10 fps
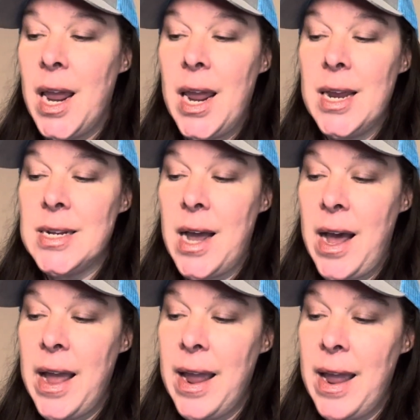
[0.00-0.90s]
And
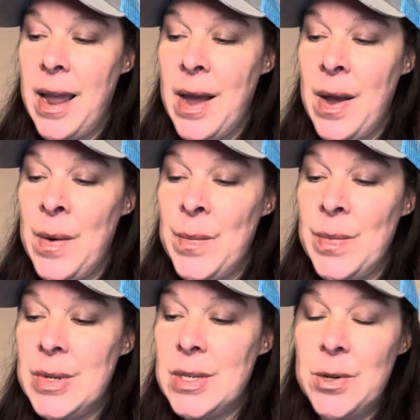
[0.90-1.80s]
I
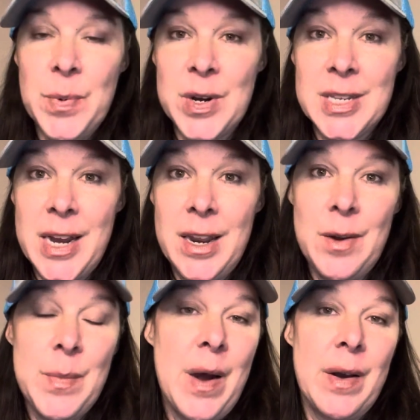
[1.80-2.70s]
am super excited
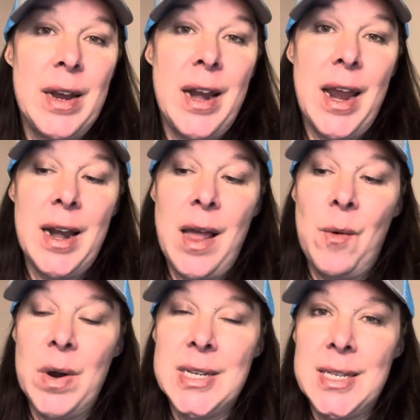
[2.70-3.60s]
about it. And I
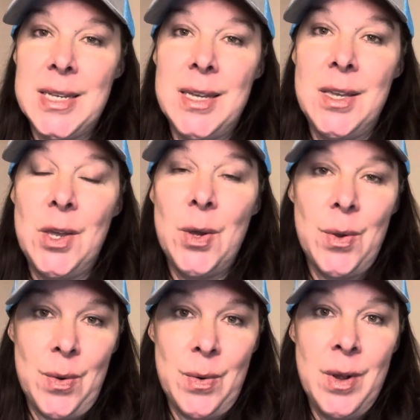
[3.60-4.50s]
want to see
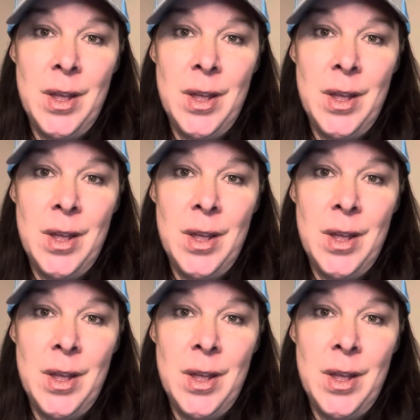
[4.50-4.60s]
you